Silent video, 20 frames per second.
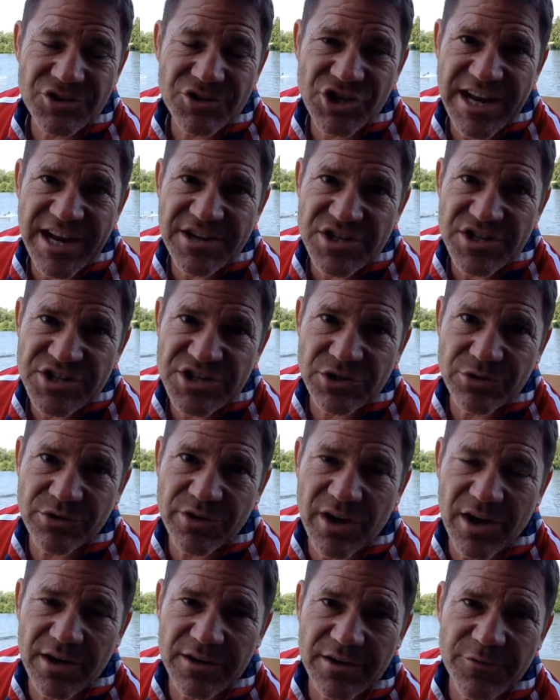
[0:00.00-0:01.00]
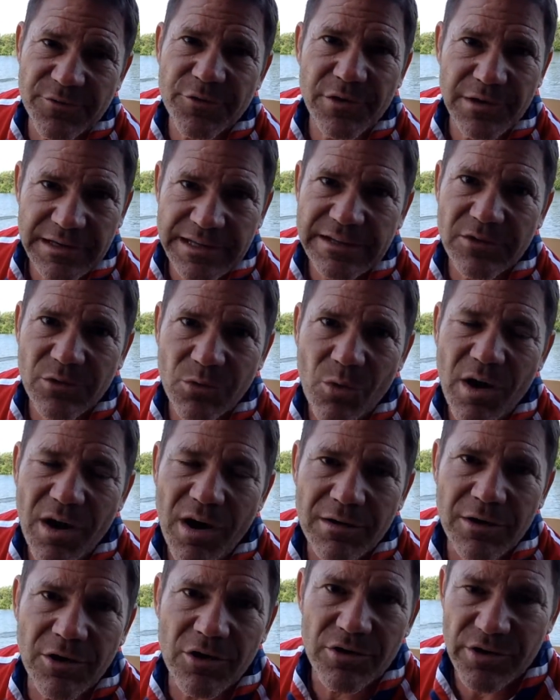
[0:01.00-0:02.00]
changes to your garden for a little
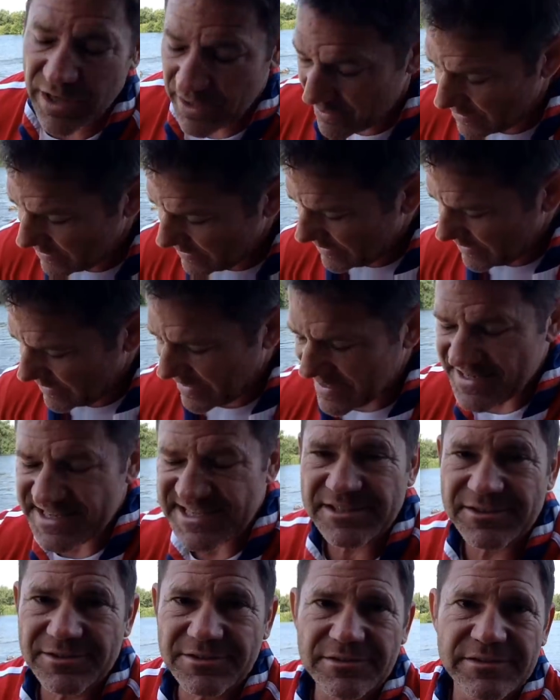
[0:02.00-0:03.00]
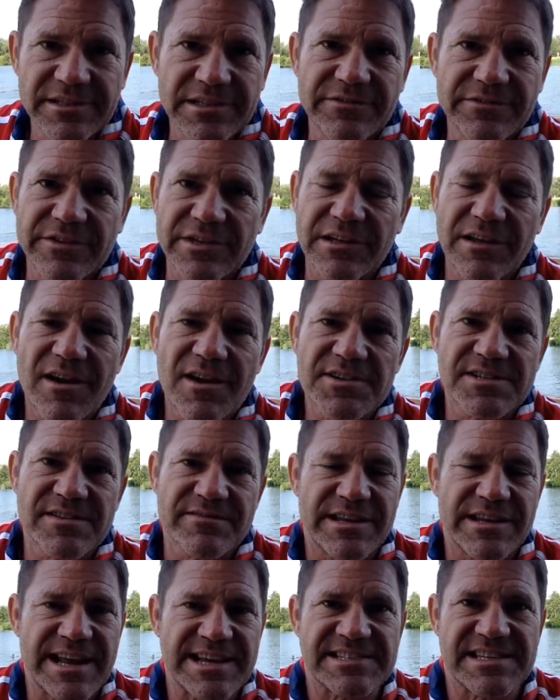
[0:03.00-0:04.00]
while longer, until the last
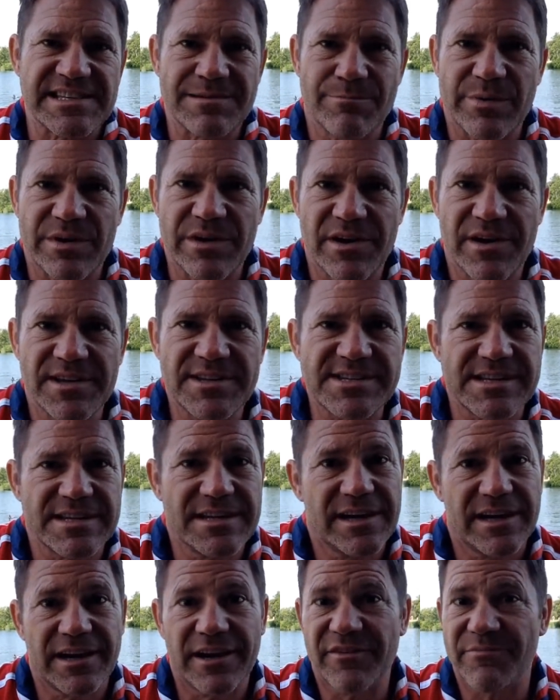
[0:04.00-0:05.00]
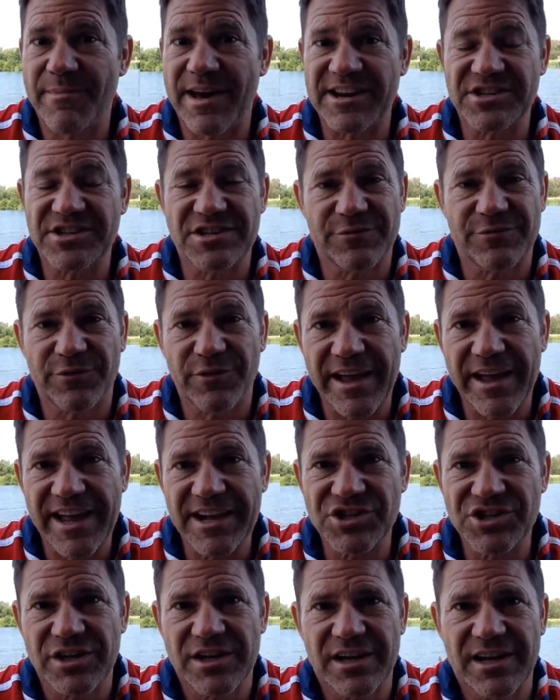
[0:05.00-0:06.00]
of the nesting birds have managed to
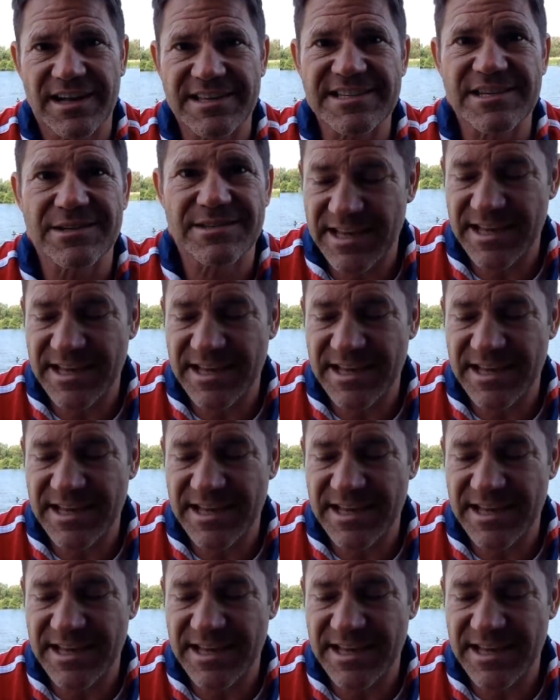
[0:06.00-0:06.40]
fledge, until